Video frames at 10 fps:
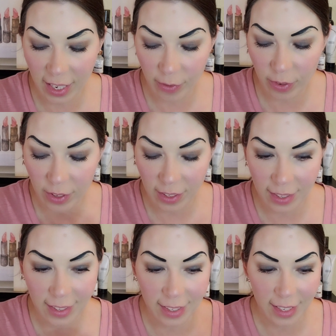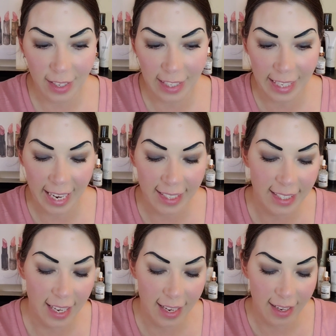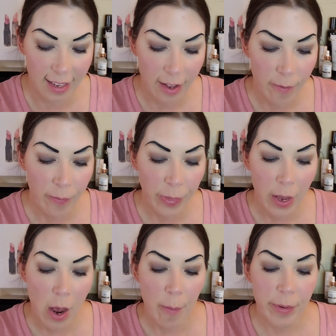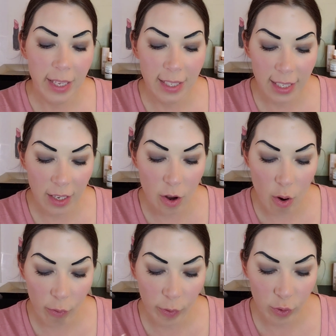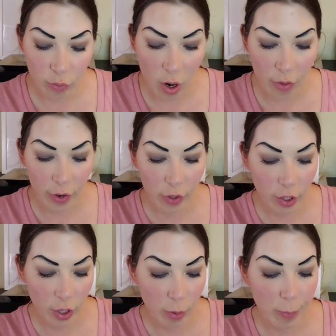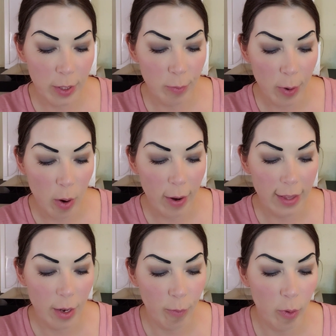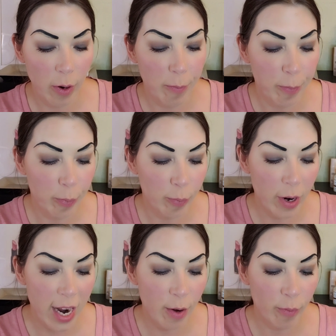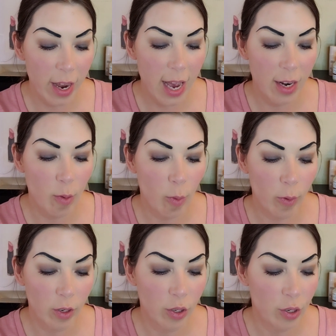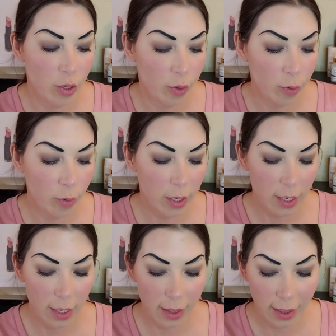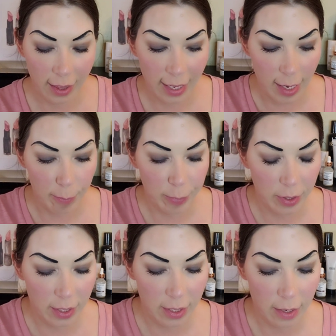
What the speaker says: kind of guessing. But they did overdraw their Cupid's bow, and they wore bright red or nude lips.